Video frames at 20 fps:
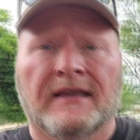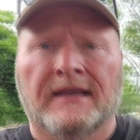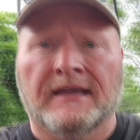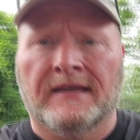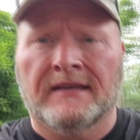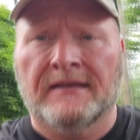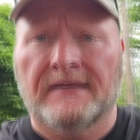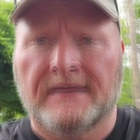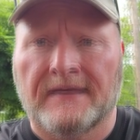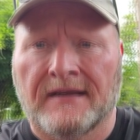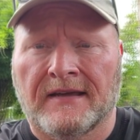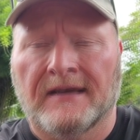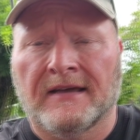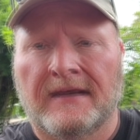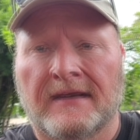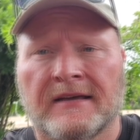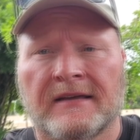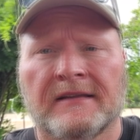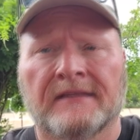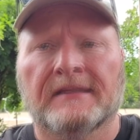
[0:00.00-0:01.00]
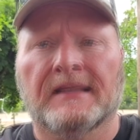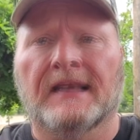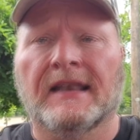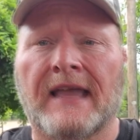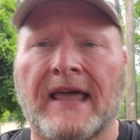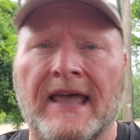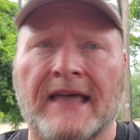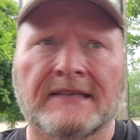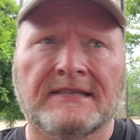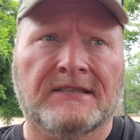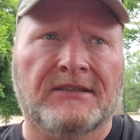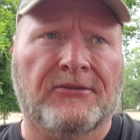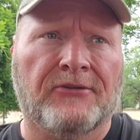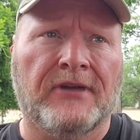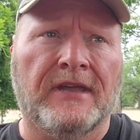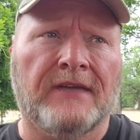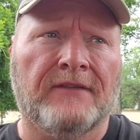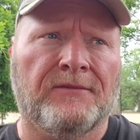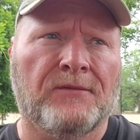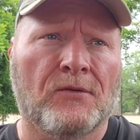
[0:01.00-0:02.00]
and uh, the last
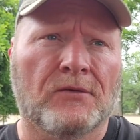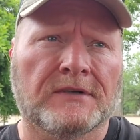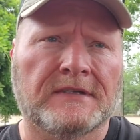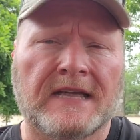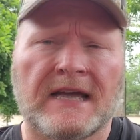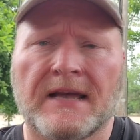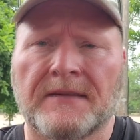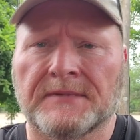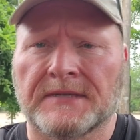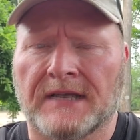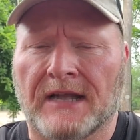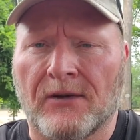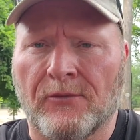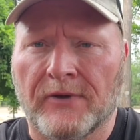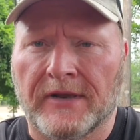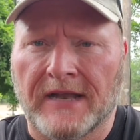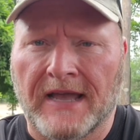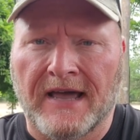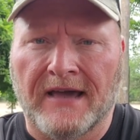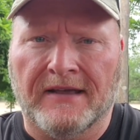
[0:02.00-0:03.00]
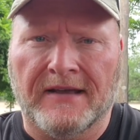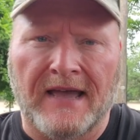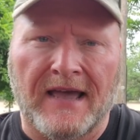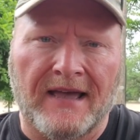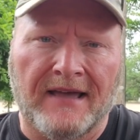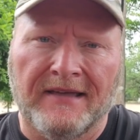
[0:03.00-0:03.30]
three or four times that I went out,